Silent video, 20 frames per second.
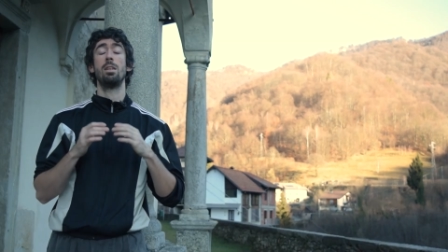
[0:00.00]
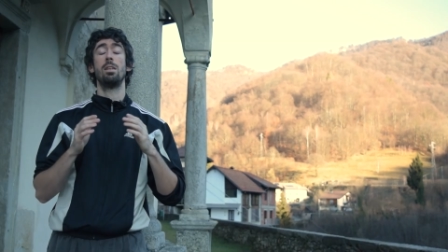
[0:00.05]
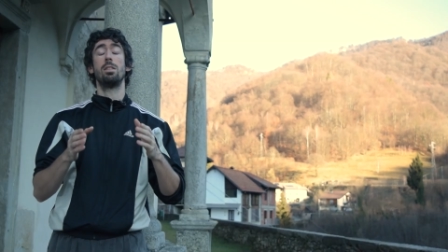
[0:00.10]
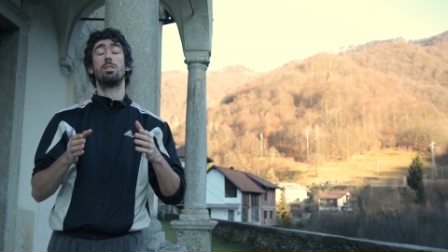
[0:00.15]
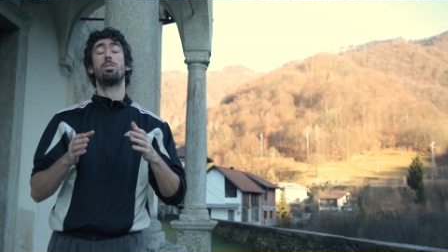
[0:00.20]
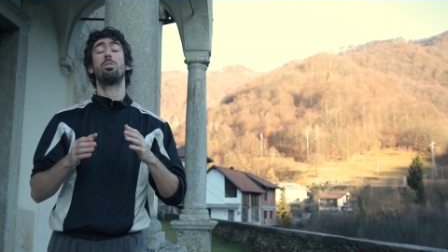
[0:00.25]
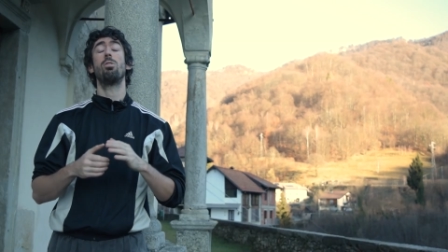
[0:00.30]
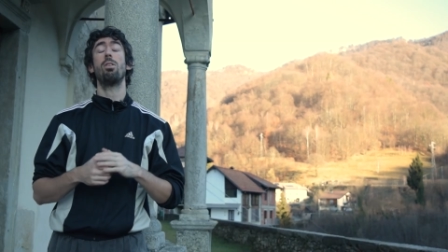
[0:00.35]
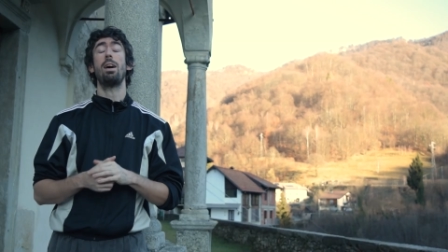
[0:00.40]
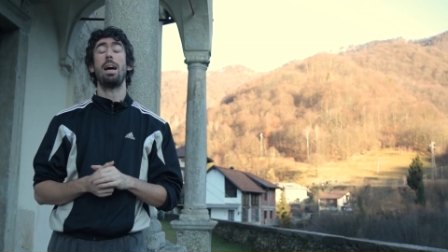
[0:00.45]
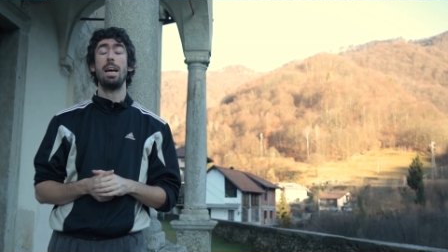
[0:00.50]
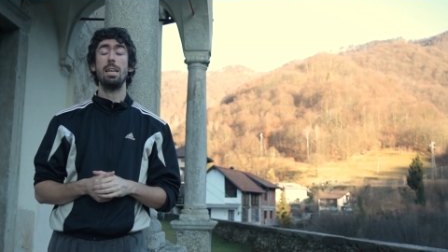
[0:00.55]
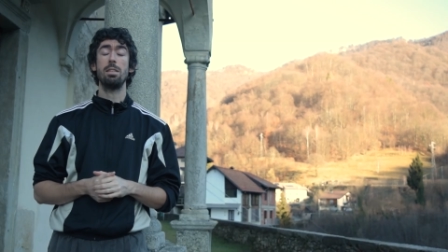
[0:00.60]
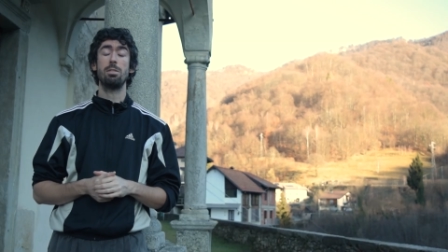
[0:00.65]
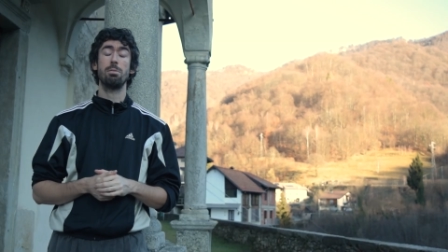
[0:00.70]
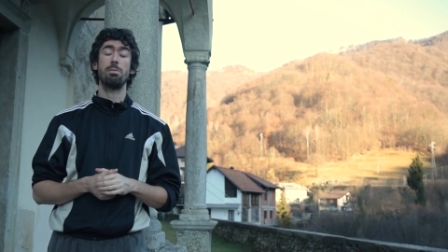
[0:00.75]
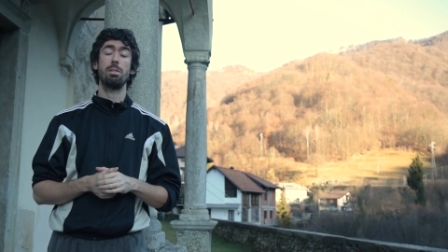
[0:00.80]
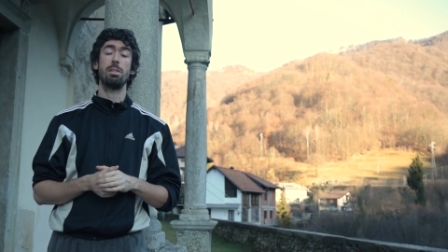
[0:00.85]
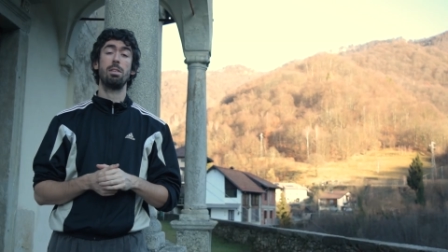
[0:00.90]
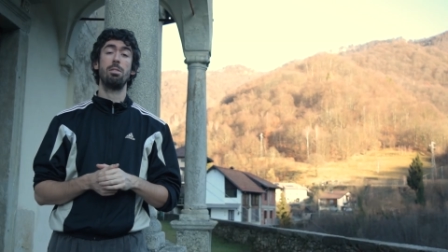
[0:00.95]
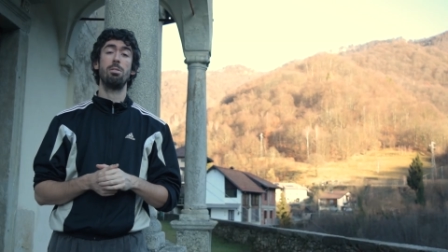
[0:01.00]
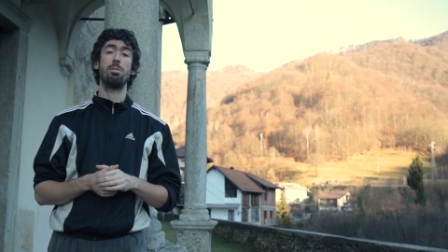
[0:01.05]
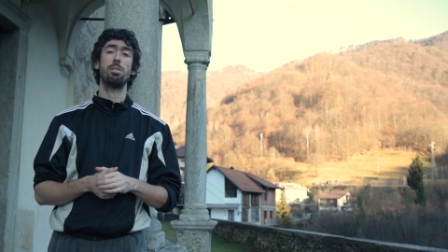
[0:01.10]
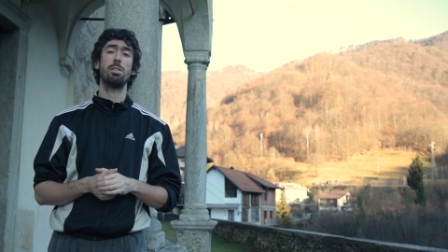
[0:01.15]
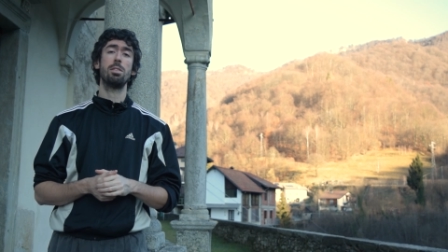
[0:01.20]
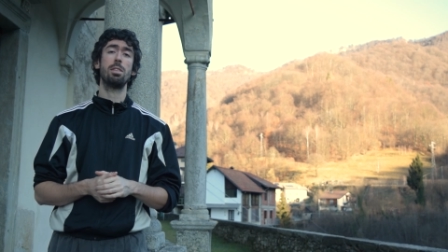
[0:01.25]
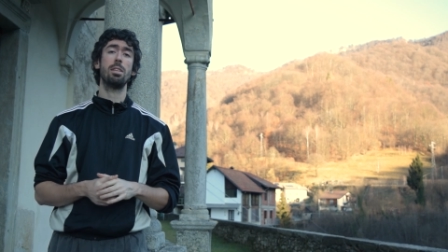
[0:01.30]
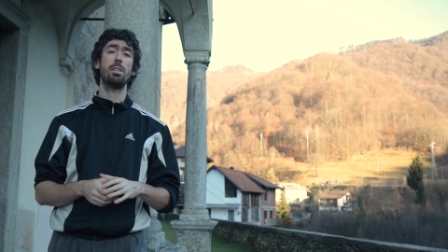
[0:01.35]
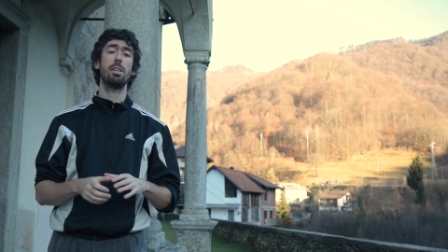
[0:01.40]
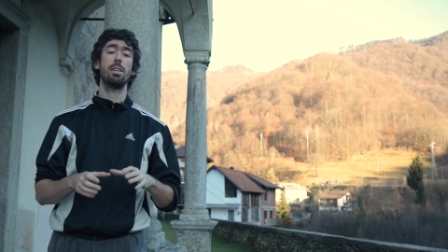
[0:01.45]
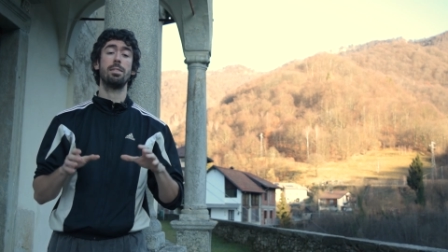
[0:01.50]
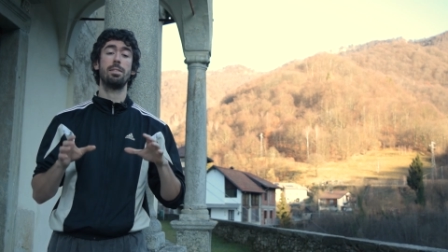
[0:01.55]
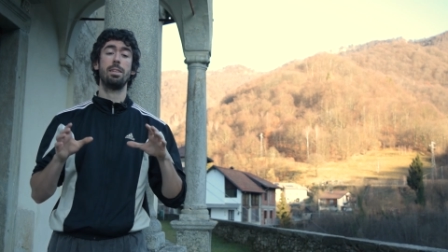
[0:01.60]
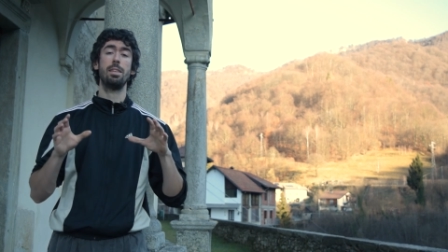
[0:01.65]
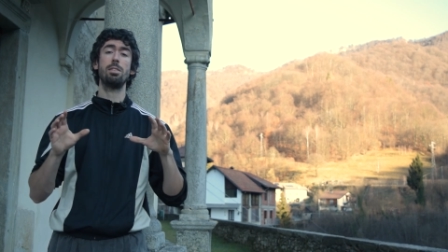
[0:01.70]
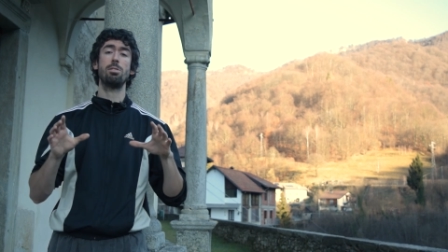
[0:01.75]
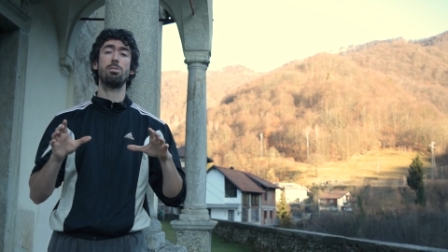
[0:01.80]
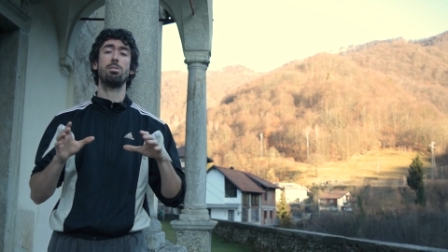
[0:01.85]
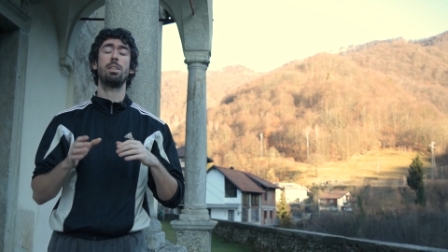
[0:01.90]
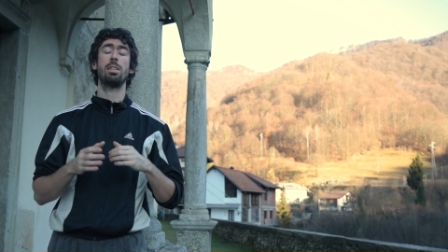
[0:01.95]
So, as already noticed,
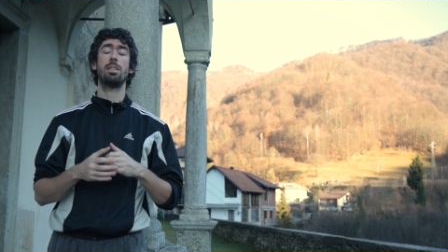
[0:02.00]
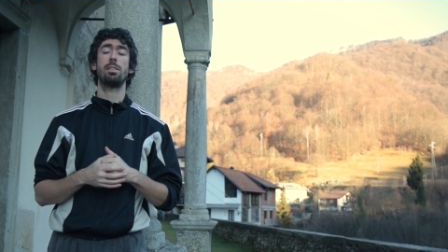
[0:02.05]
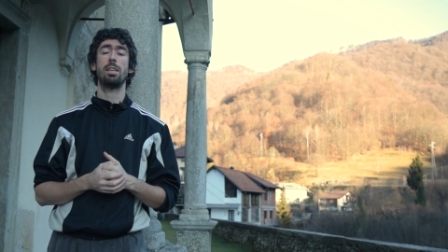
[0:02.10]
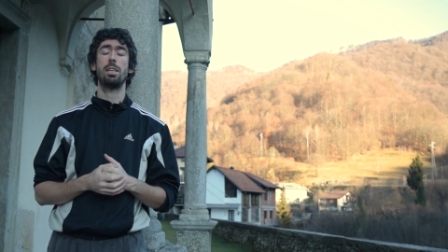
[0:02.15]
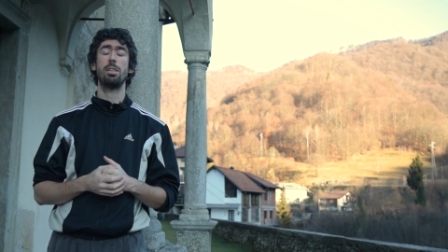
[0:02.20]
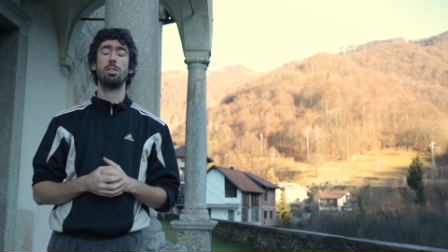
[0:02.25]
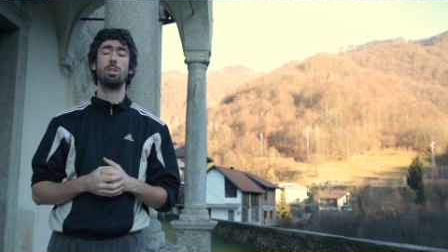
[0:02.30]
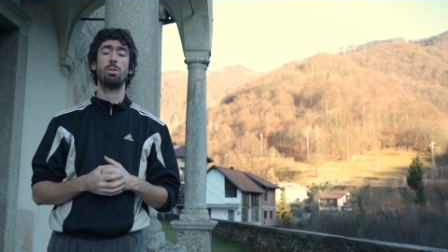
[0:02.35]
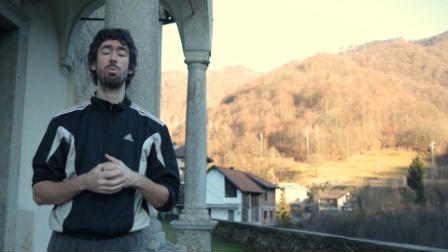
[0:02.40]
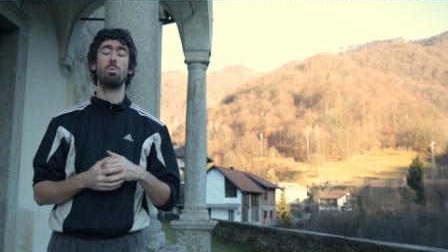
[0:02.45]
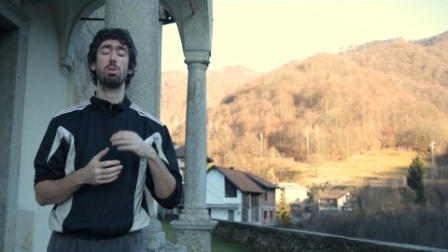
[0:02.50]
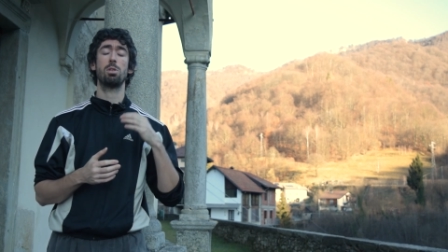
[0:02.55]
this training session